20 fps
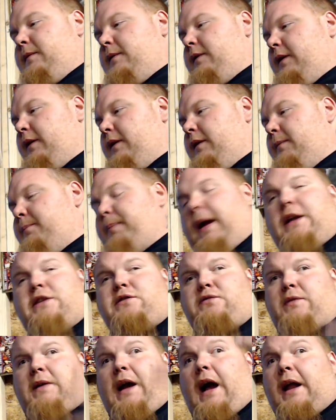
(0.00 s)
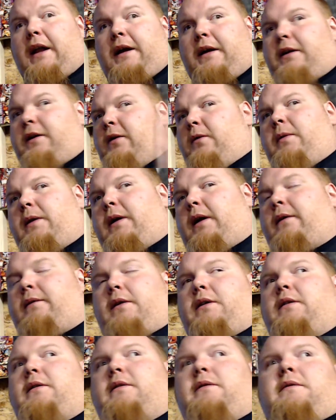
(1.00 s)
patriotic or whatever.
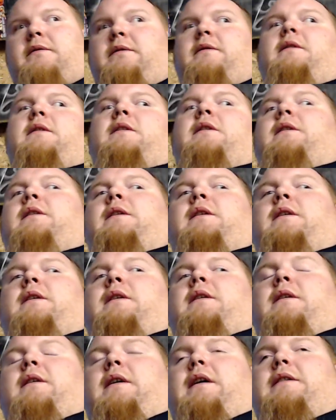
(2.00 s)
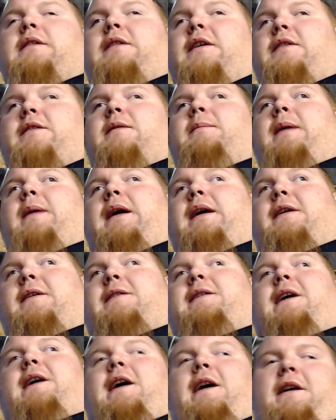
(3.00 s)
It doesn't make us
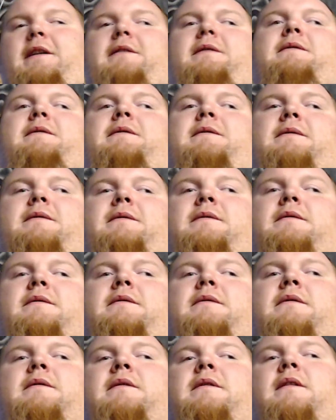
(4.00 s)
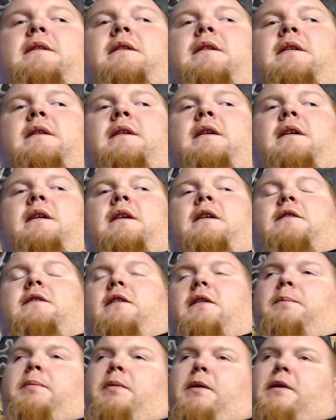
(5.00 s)
that. So to
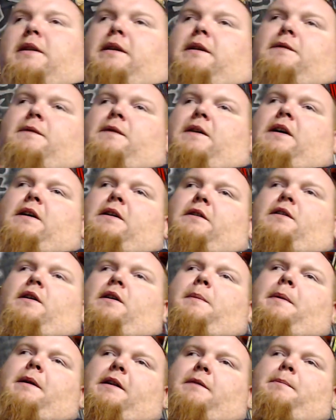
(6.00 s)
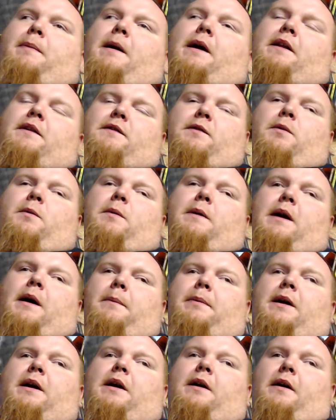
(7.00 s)
put these fuckers up on this pedestal way up
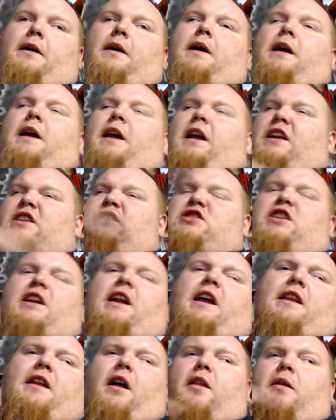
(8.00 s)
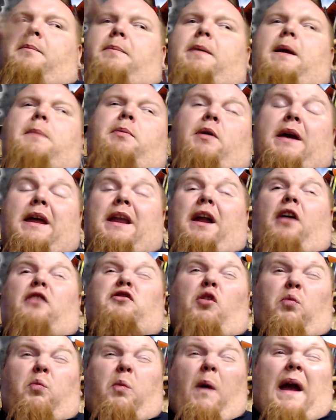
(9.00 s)
here and shit on all the people in our
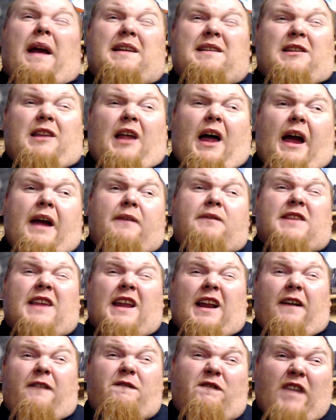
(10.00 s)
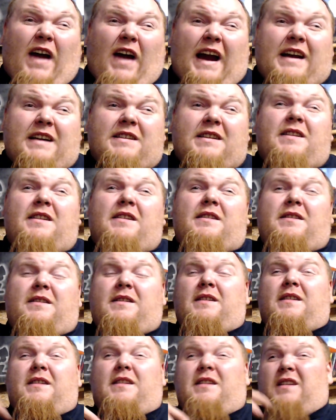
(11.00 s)
direct lives that affect
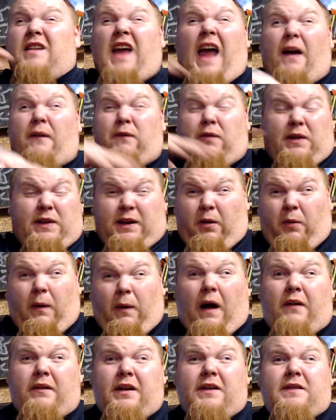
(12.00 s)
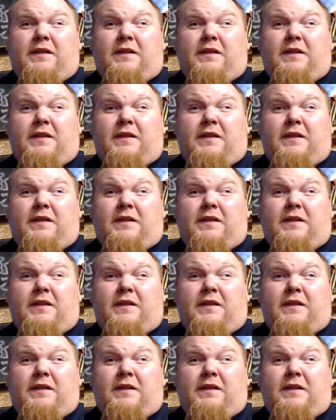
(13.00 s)
everything around us